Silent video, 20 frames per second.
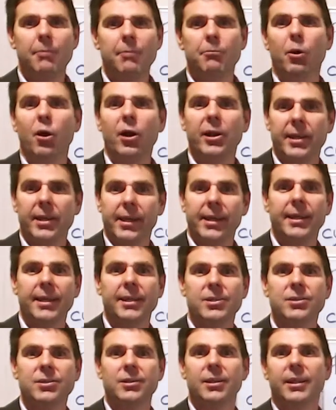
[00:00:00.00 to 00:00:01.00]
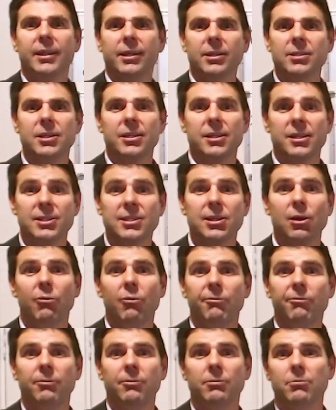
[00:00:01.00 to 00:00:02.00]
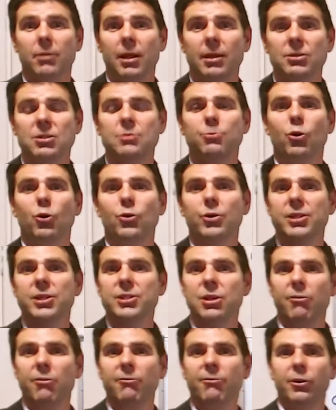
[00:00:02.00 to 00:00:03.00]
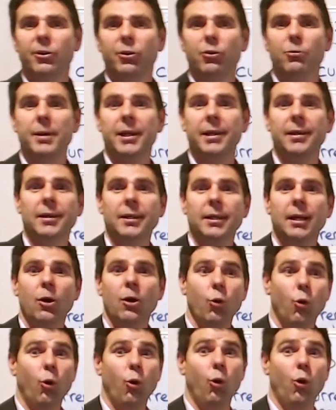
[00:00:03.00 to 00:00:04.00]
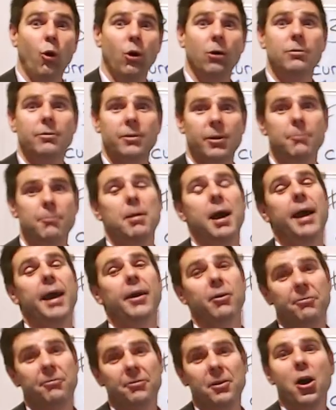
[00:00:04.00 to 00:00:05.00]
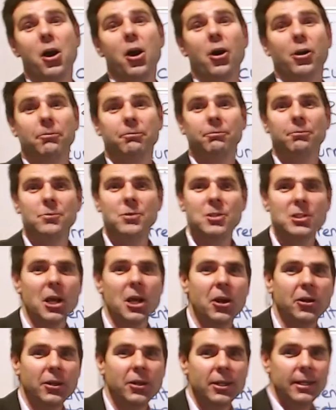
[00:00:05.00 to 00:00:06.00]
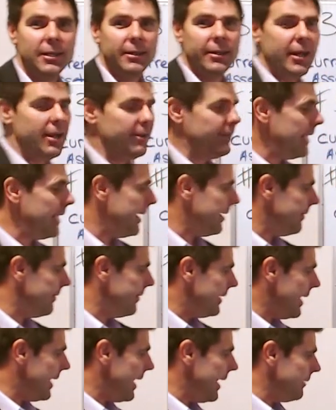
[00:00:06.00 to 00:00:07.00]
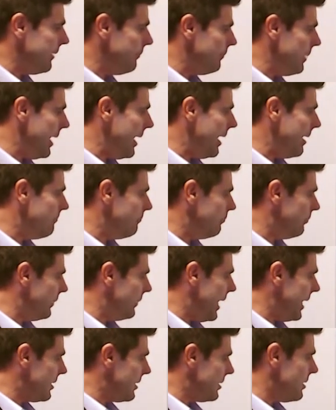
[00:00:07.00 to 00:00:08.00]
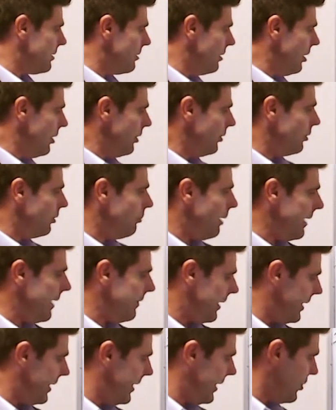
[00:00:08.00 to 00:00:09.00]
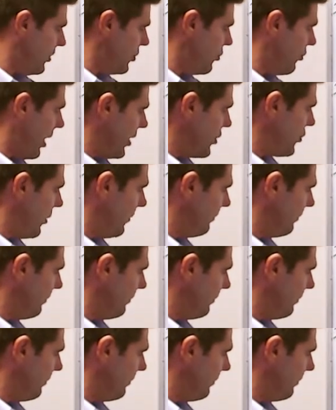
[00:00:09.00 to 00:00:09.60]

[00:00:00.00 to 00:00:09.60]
buy your kids things and yourself and spoil yourself a little bit, or you pay it off your home. So at the end of the day, that's the way that you need to structure